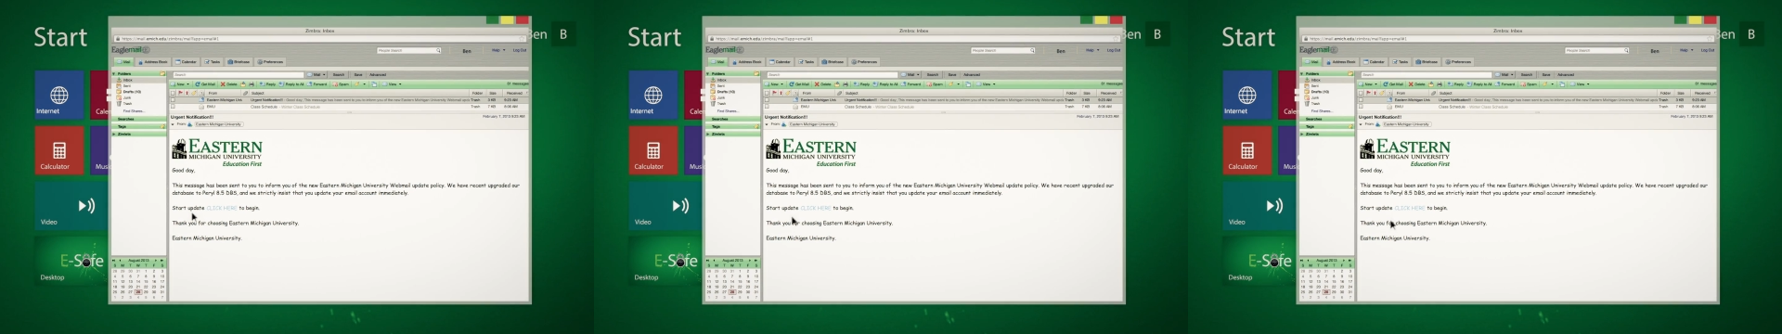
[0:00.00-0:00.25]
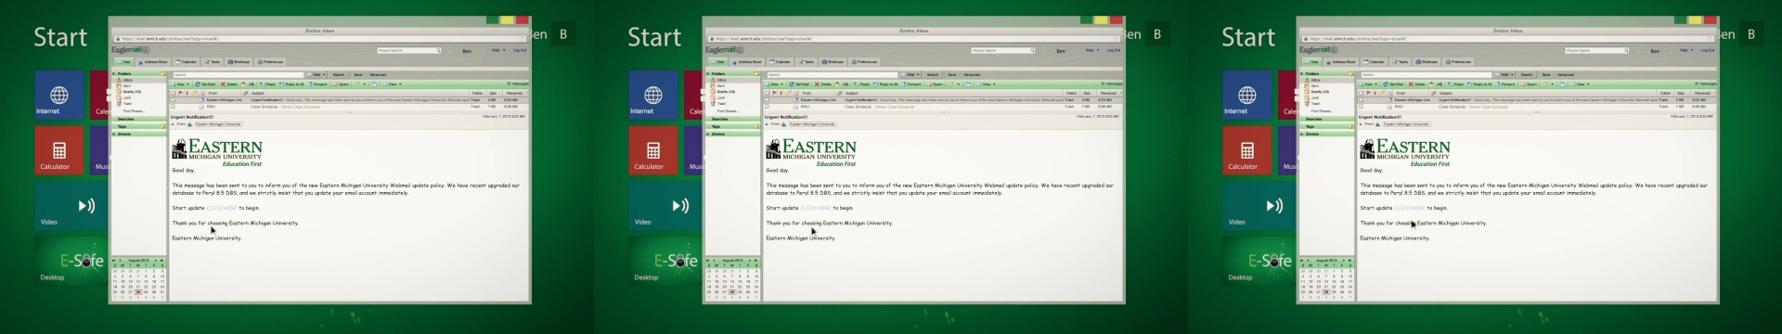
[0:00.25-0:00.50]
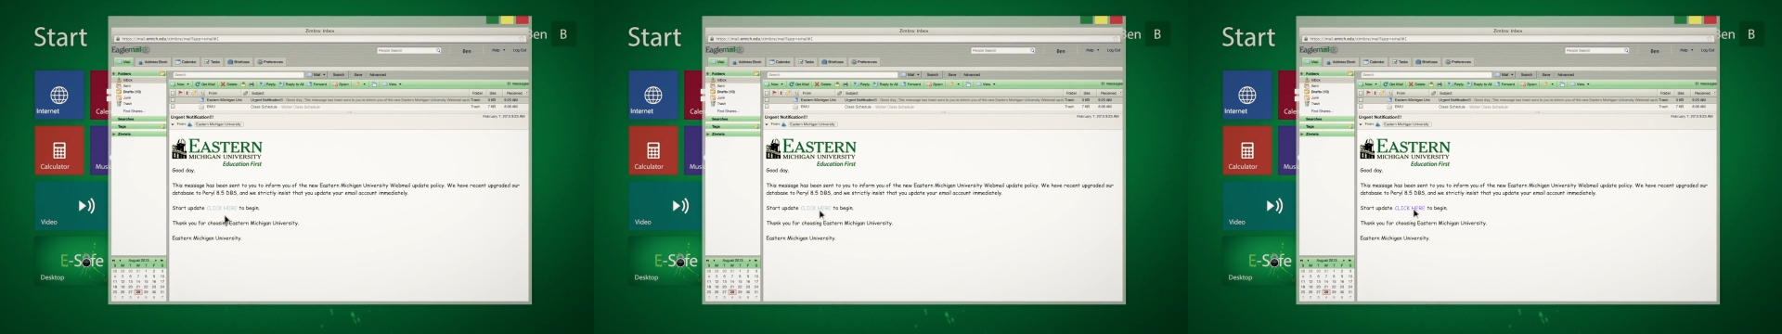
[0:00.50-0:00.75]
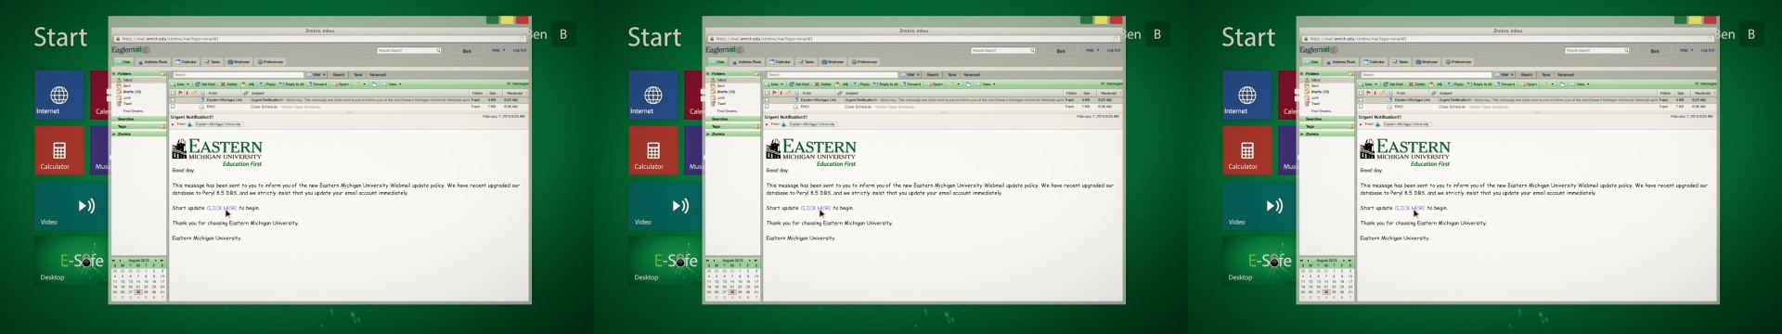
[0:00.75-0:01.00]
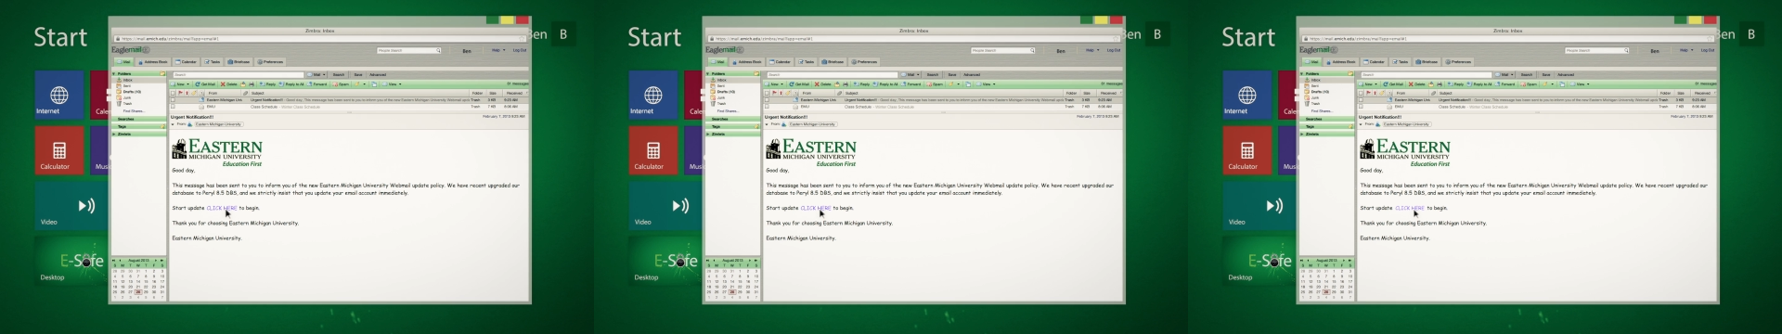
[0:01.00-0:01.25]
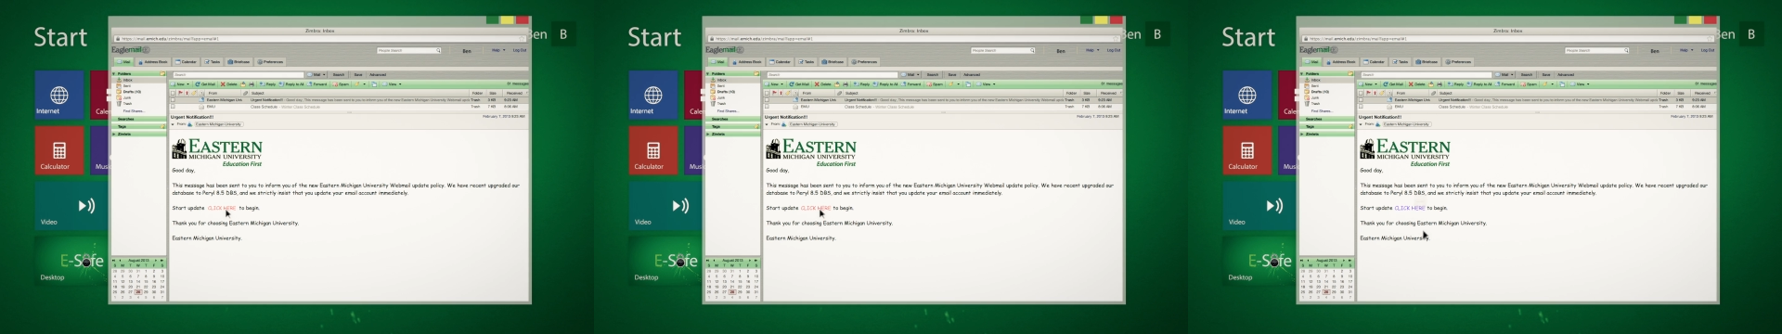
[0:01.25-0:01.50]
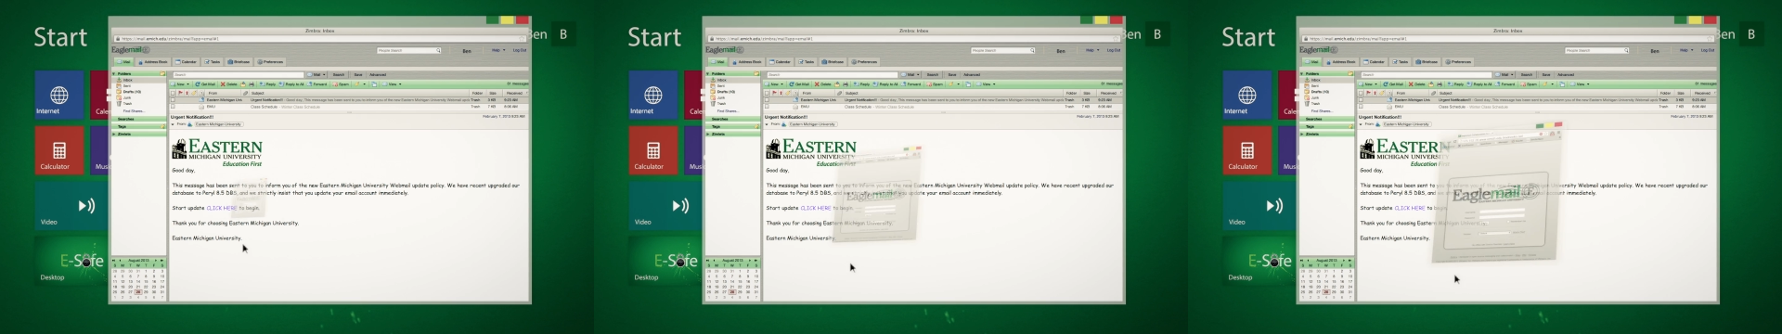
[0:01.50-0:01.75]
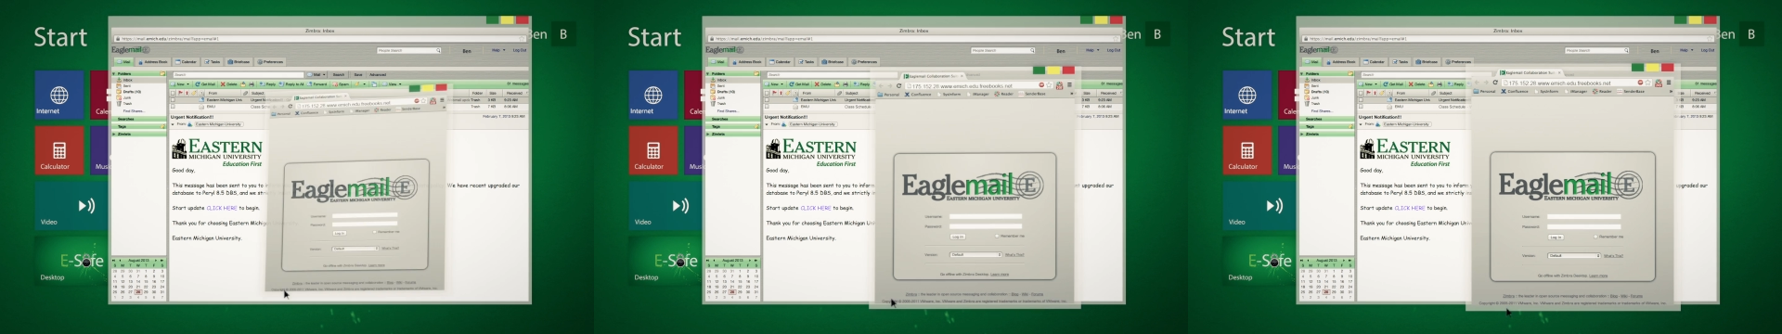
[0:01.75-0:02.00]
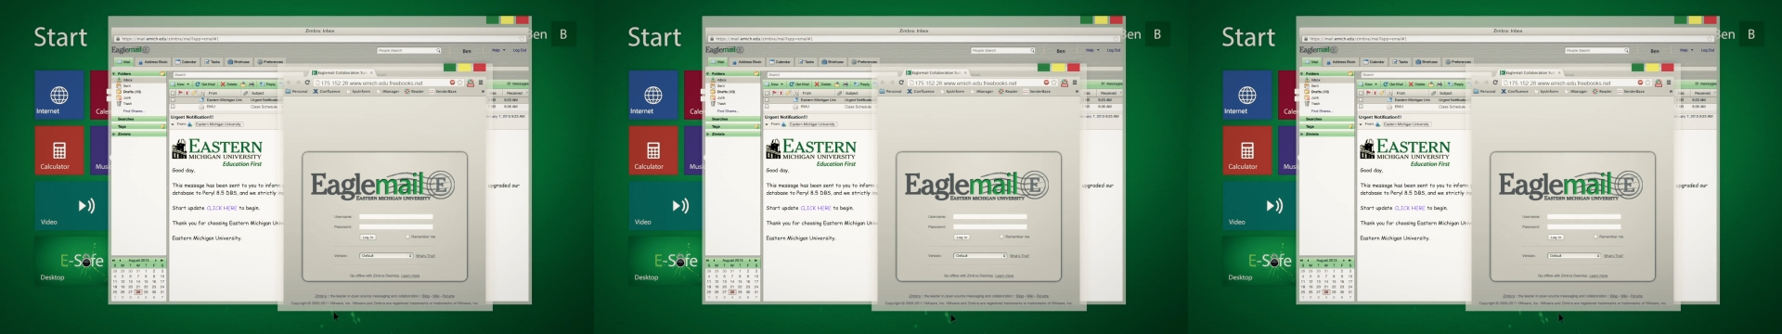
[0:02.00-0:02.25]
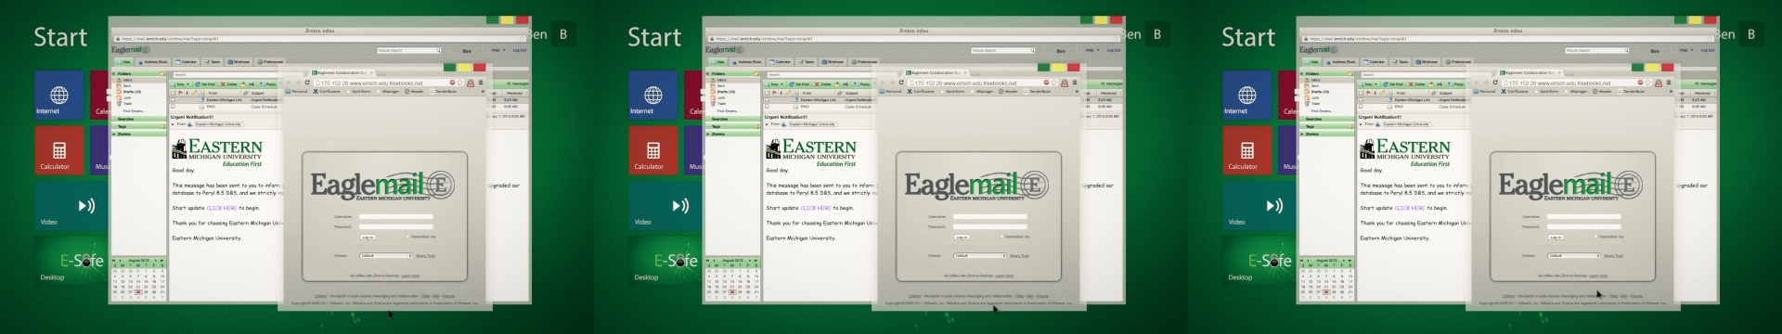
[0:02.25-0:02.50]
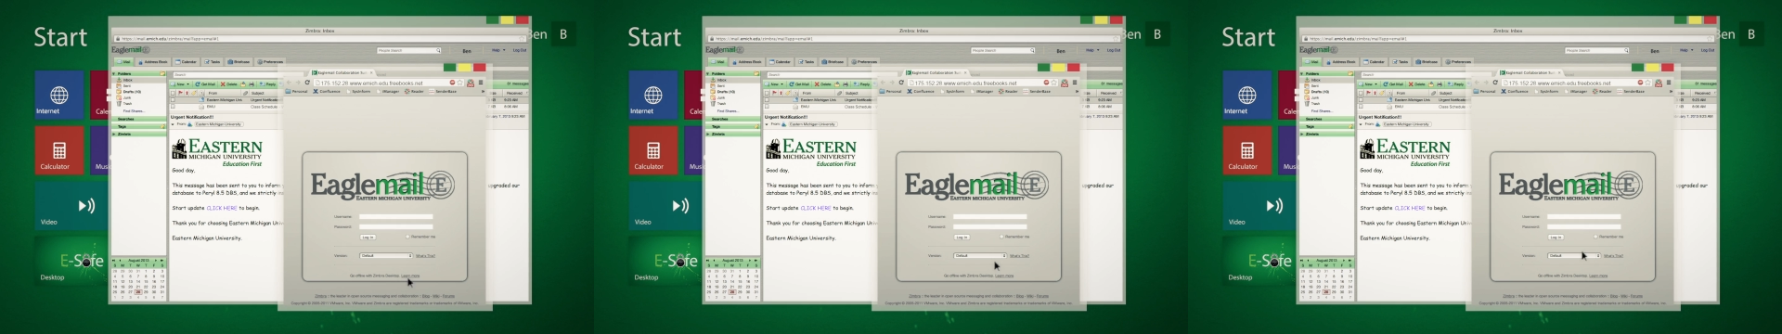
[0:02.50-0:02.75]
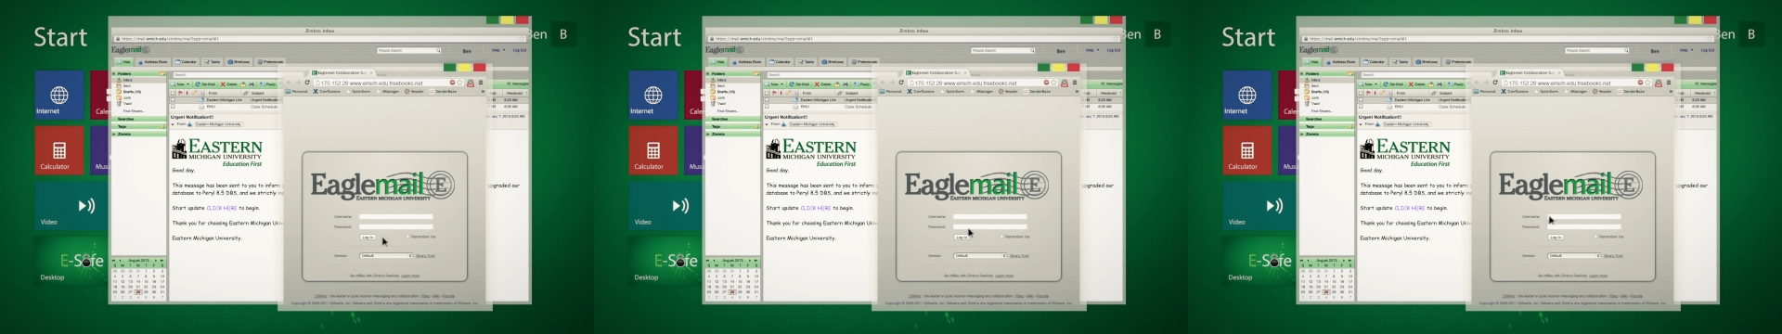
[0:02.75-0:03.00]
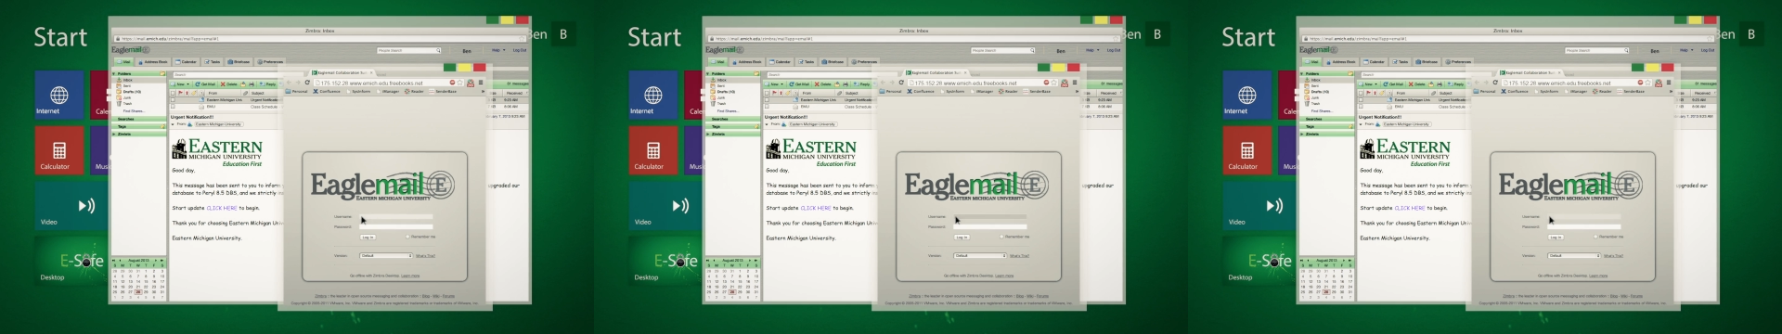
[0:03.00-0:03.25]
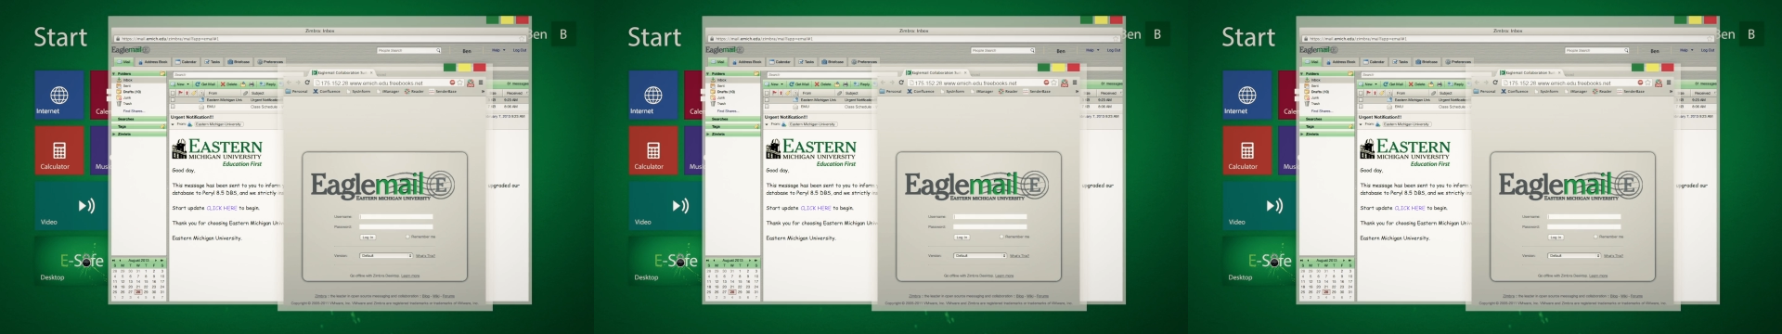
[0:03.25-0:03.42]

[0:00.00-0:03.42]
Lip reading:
[unreadable: no face in view]